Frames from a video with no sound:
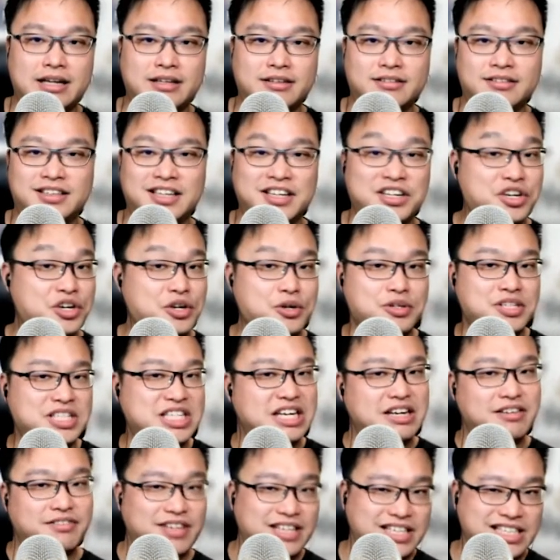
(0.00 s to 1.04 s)
and the
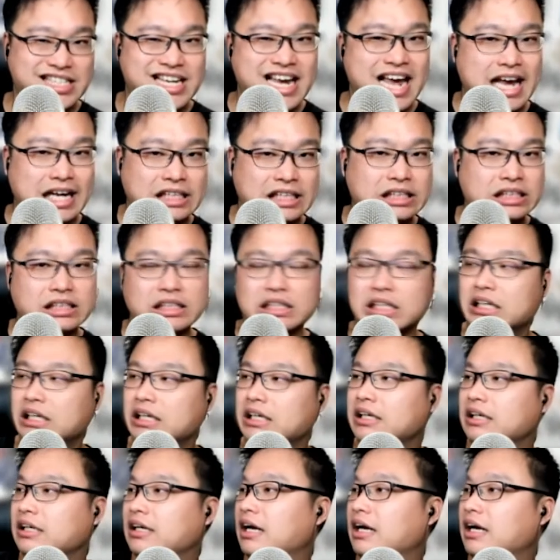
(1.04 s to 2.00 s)
new TV techs,